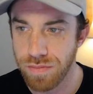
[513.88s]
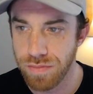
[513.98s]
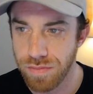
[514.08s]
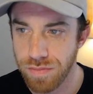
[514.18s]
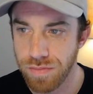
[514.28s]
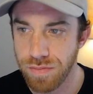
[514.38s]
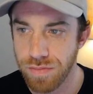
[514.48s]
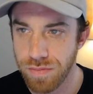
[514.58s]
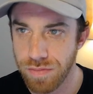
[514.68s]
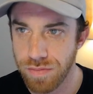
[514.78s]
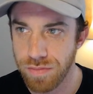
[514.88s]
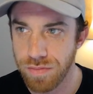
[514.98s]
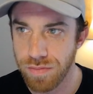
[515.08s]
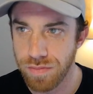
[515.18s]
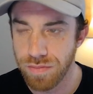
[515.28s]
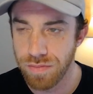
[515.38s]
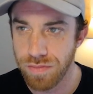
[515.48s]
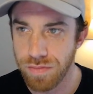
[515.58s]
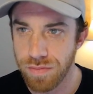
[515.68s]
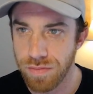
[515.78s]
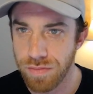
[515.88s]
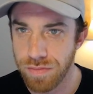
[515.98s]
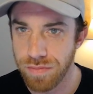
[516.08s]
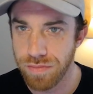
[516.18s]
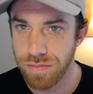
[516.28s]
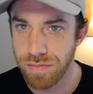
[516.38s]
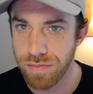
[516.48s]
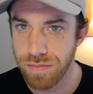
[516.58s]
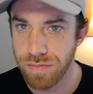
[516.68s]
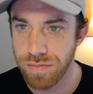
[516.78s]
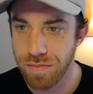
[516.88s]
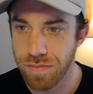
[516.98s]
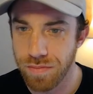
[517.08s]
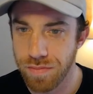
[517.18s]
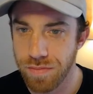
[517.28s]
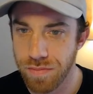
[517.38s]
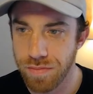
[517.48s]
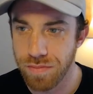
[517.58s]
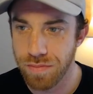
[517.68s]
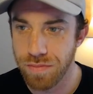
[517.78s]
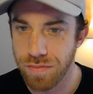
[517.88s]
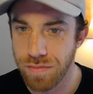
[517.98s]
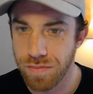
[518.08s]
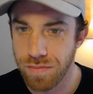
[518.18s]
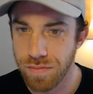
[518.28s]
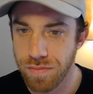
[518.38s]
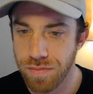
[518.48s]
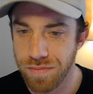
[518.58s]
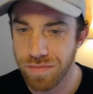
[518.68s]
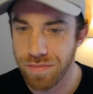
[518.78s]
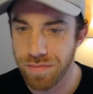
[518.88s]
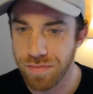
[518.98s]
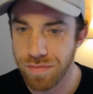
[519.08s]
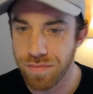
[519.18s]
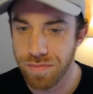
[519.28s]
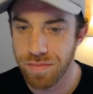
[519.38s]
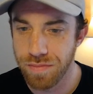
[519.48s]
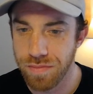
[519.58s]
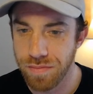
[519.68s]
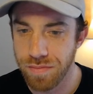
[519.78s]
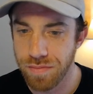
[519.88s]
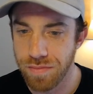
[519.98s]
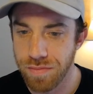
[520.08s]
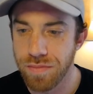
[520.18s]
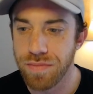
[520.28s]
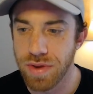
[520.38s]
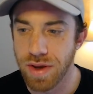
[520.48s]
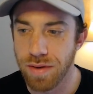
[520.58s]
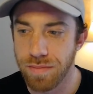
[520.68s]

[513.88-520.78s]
(silent)